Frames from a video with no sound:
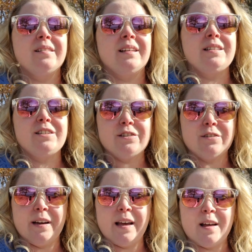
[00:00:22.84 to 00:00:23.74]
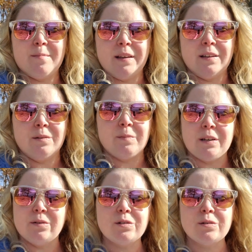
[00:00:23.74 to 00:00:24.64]
Instagram and my
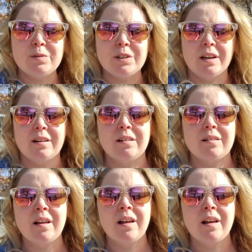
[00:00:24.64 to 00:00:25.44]
YouTube channel